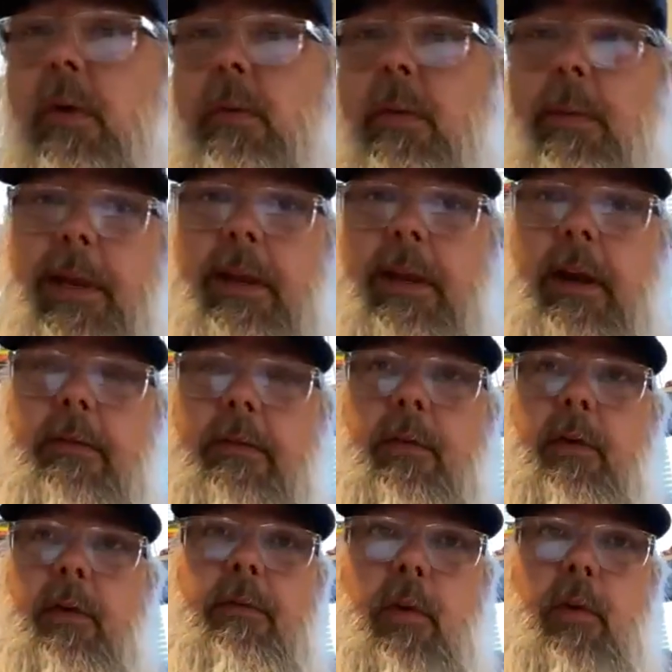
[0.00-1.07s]
We've been there
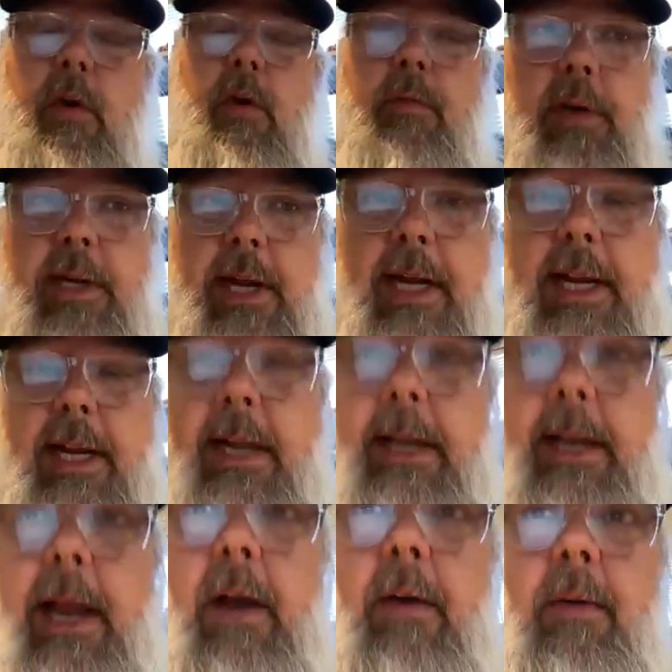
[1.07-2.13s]
for over a decade
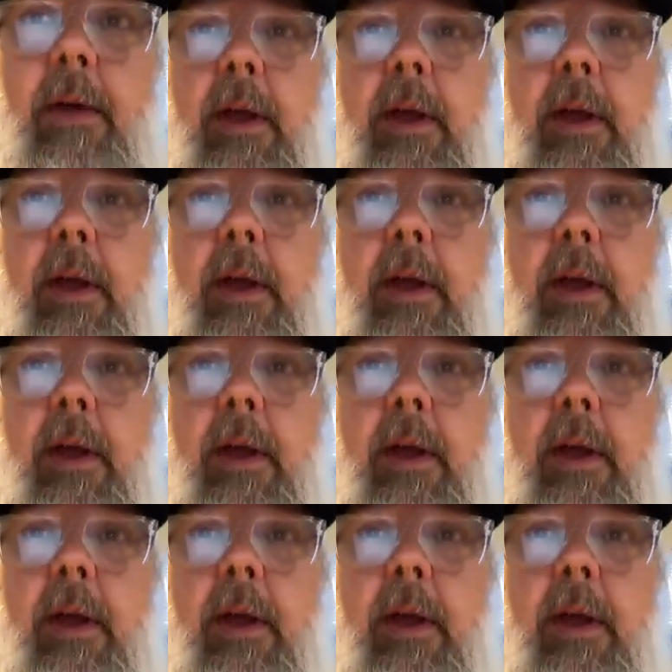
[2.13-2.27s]
now.